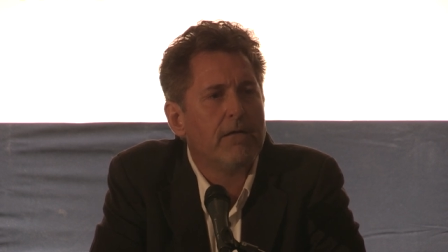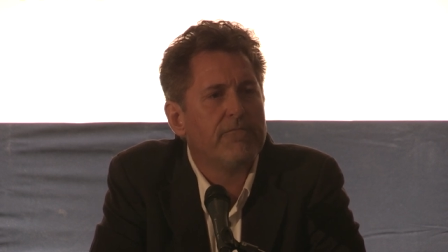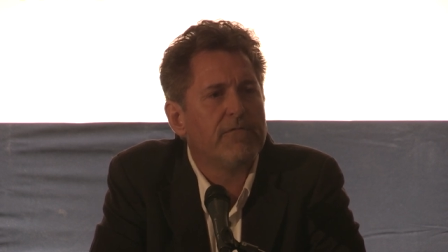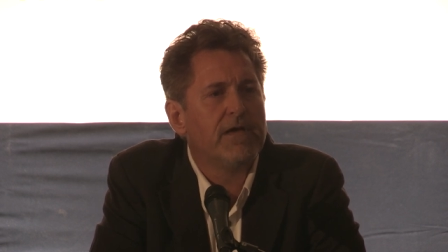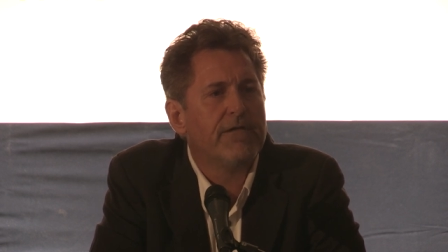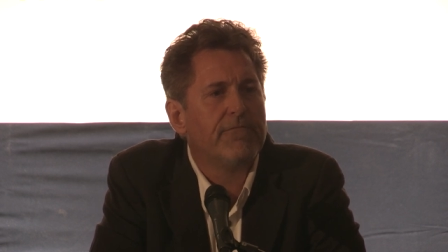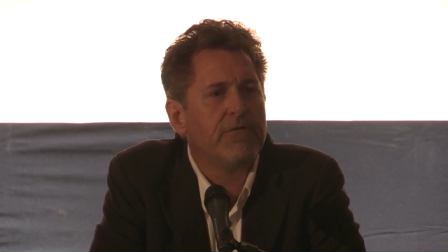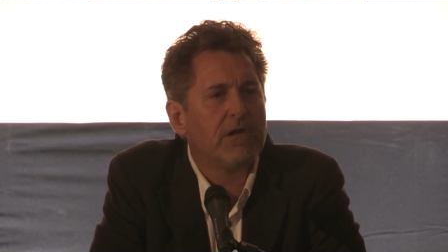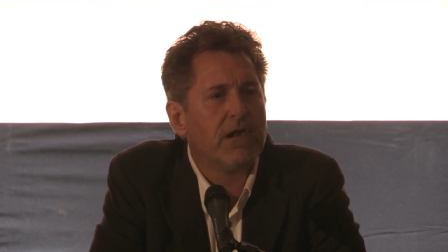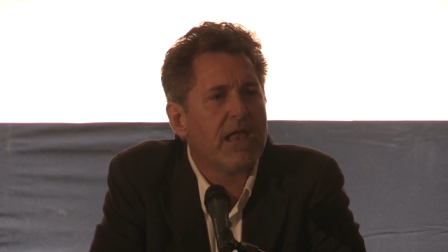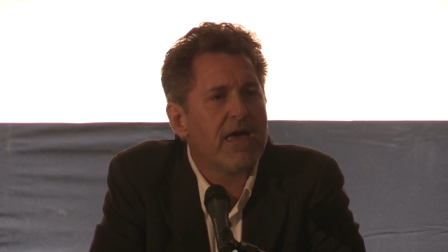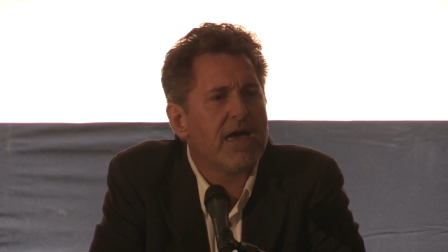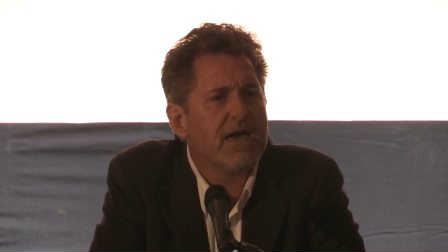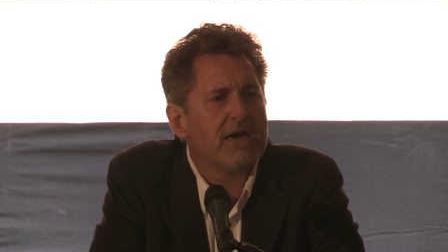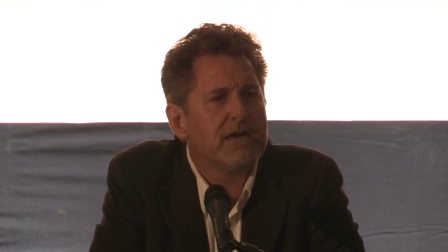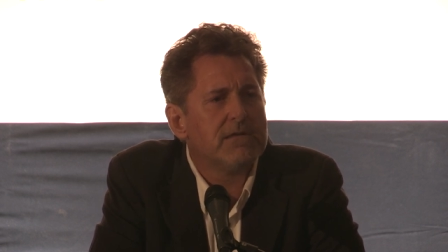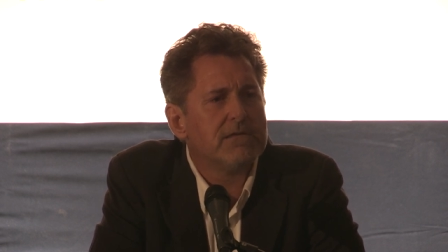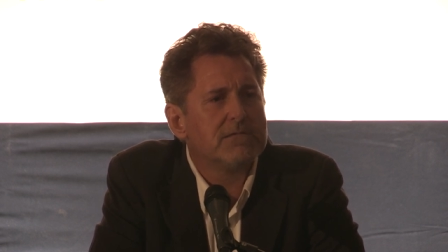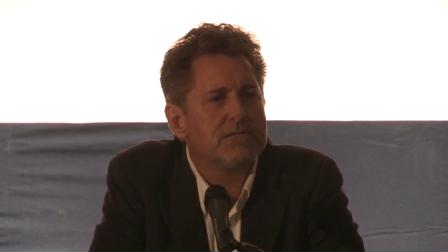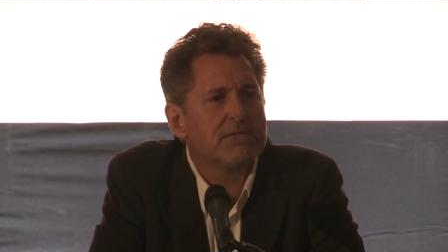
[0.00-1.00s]
They have
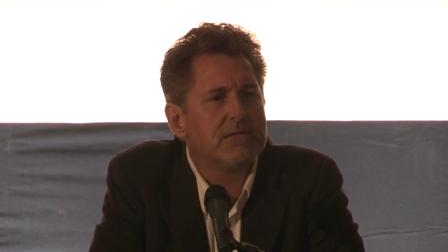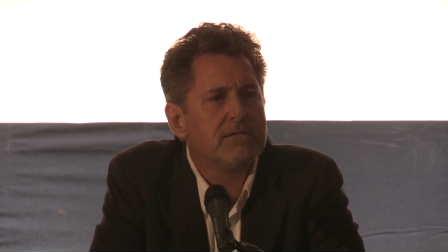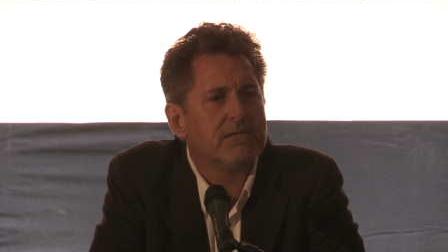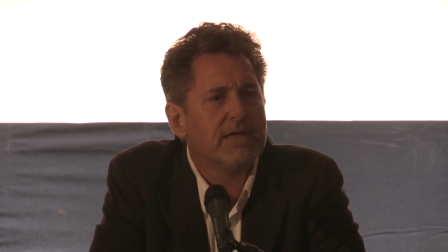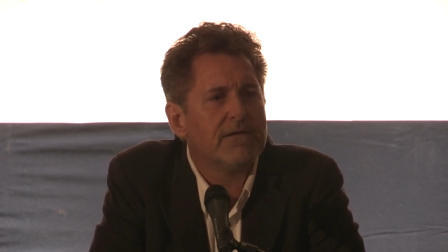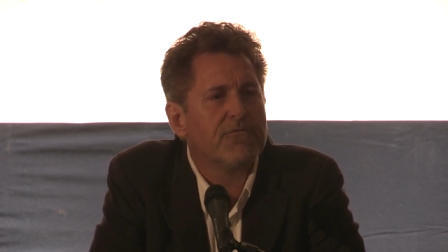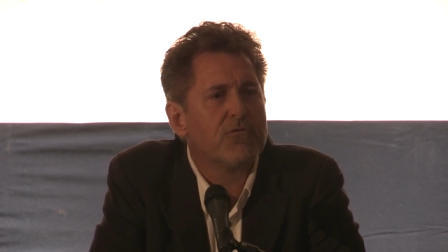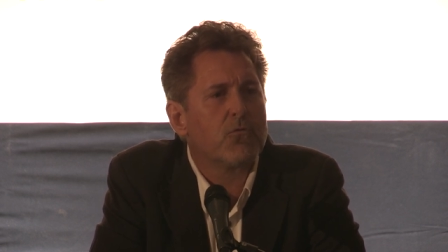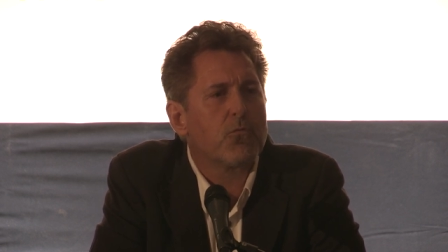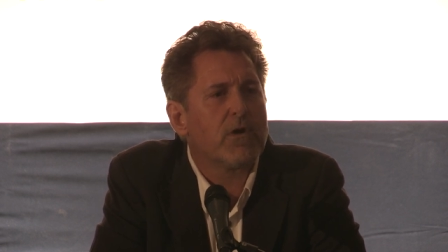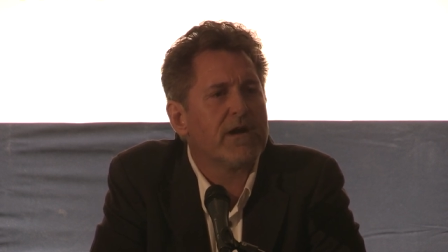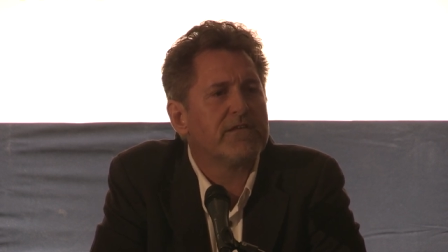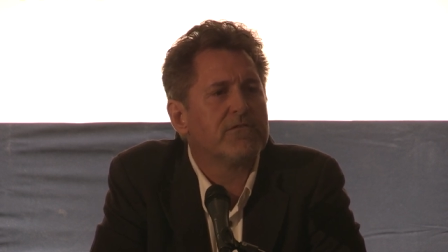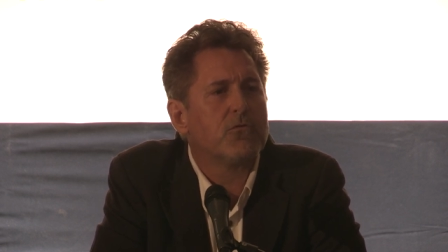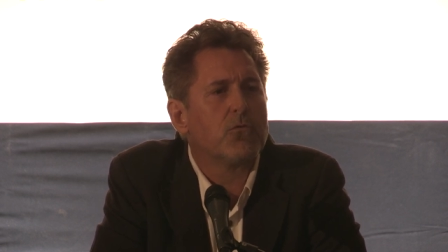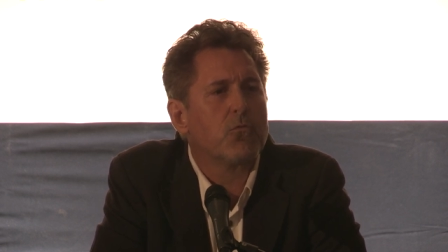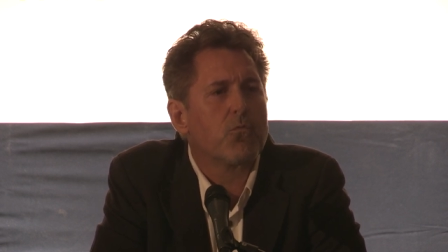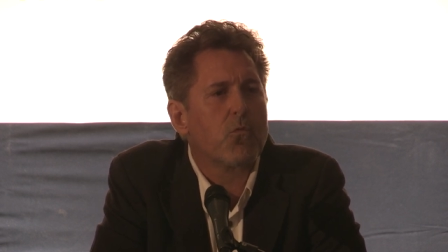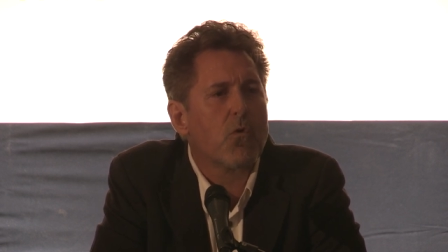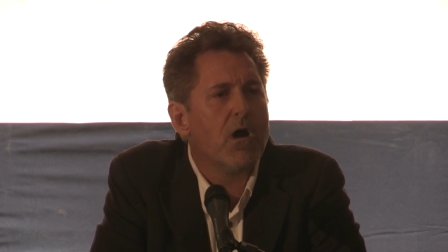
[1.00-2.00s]
legs. They have the right
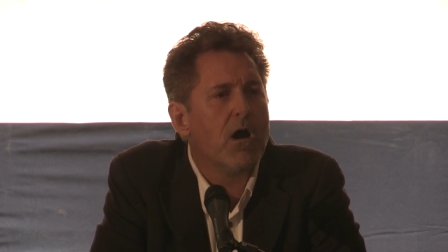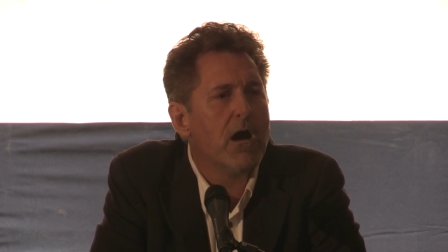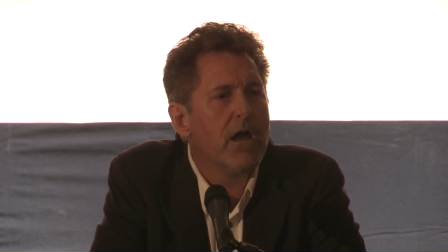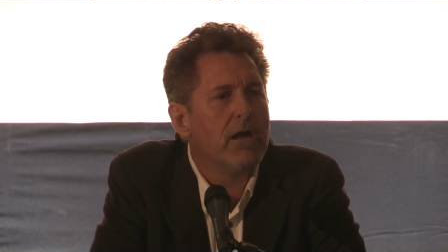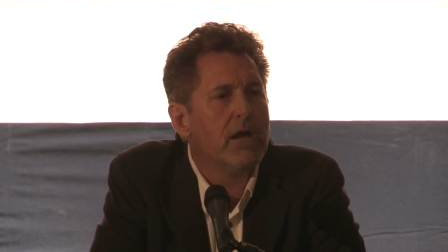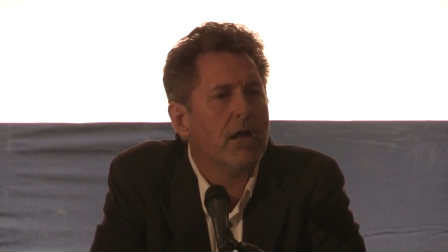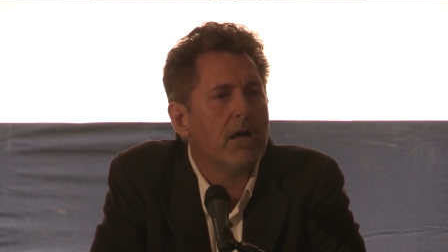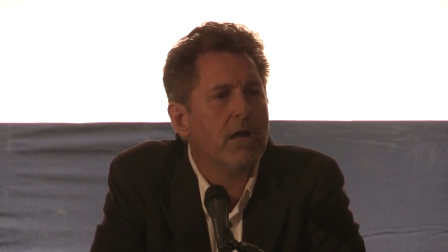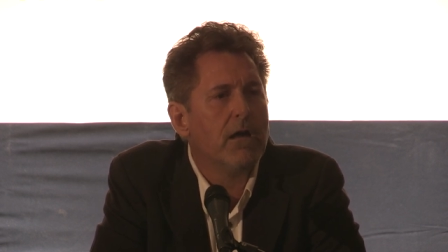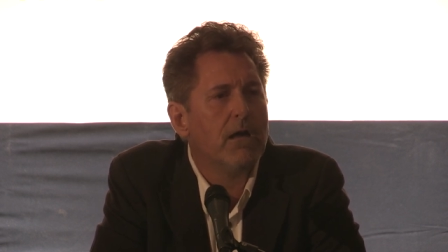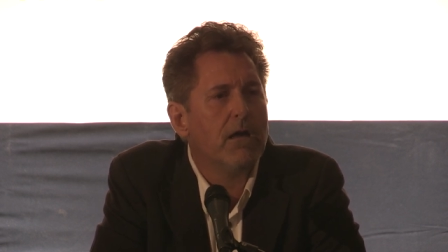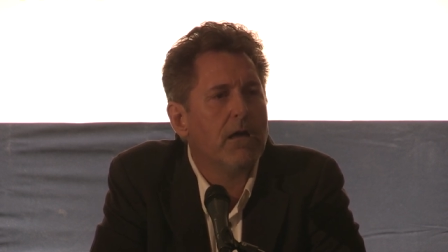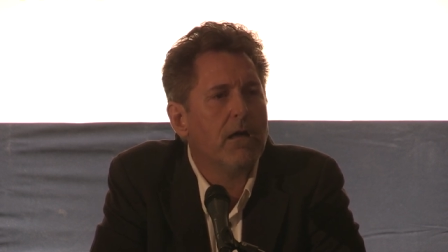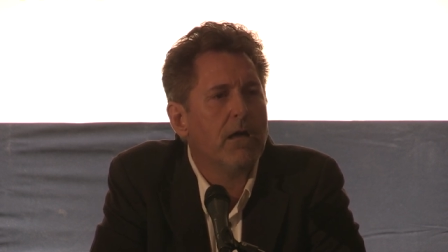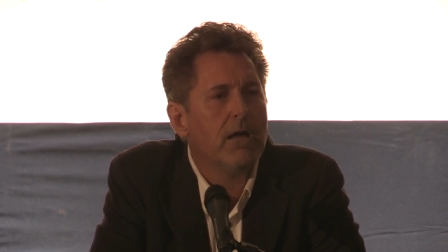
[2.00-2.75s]
to run.